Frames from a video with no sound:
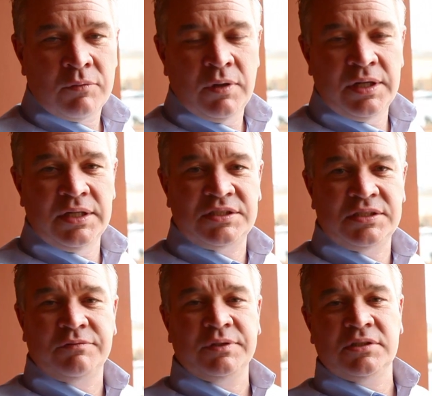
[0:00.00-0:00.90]
One
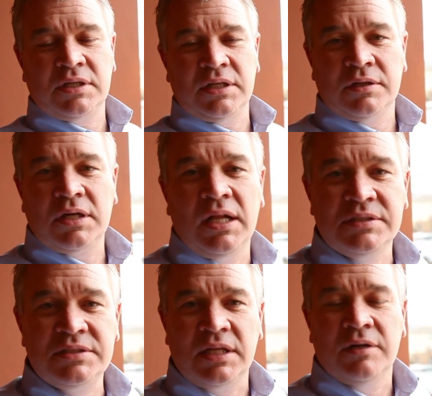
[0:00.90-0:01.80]
initiative we took here at
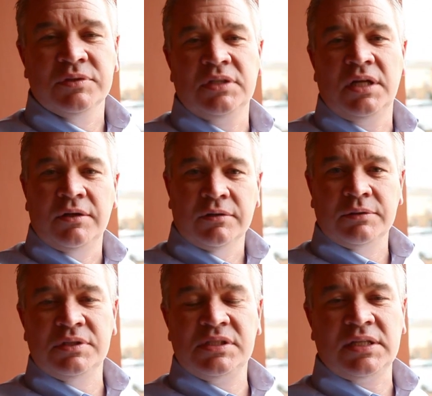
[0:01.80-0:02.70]
College Town was not only
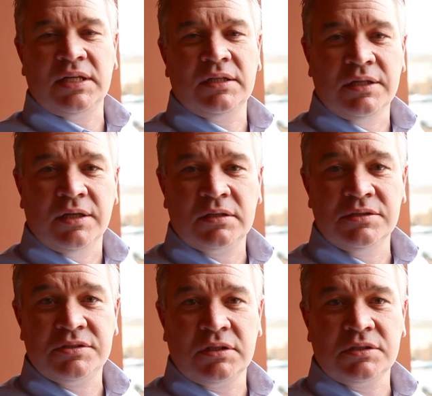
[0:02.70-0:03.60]
recycling our
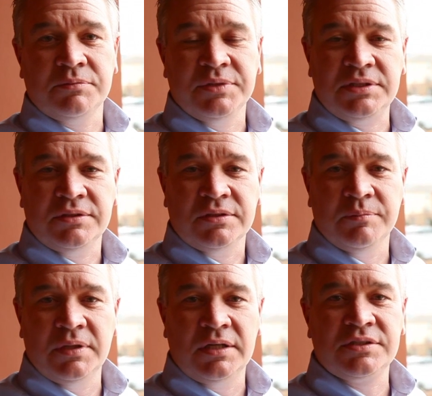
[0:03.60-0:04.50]
construction material,
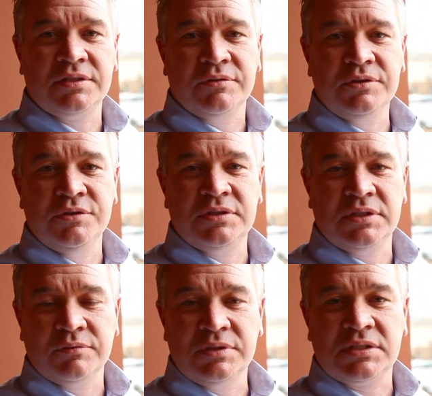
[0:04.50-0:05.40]
but also
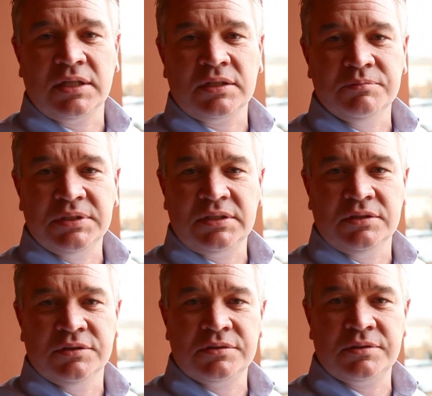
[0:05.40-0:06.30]
using recycled
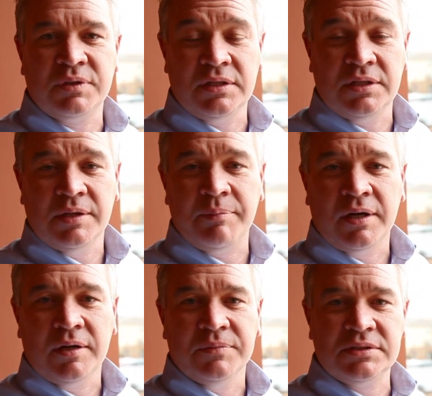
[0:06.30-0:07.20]
materials within the
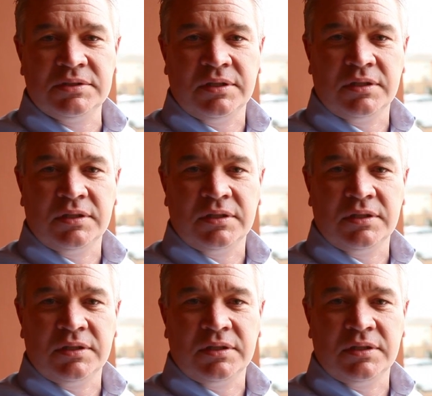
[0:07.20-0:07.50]
apartments and our